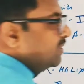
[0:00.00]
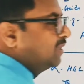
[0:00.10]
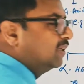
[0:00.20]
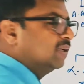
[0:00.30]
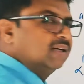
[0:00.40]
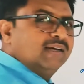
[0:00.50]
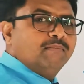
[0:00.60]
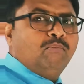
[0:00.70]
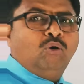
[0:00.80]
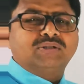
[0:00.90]
the
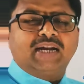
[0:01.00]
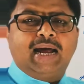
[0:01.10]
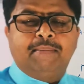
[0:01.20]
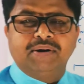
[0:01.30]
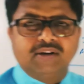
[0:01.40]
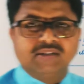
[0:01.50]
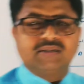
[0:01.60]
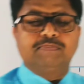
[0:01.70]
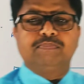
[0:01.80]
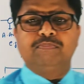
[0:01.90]
most
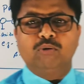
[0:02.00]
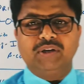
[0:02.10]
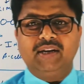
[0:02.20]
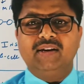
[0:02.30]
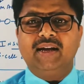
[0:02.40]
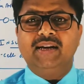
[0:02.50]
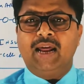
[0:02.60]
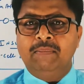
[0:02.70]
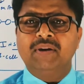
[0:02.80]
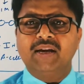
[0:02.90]
abundant protein in
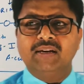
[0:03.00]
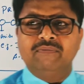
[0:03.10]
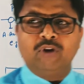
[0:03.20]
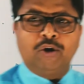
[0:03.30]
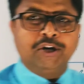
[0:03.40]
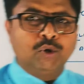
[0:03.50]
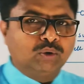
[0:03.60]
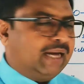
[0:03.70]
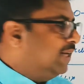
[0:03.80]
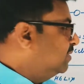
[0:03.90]
animal kingdom. We already
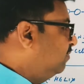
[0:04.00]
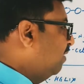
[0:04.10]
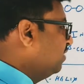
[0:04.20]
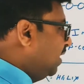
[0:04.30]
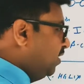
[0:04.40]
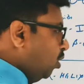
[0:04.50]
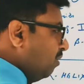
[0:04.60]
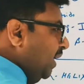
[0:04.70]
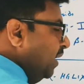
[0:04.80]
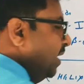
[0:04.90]
know that. We have done it
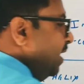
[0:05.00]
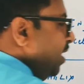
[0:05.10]
already.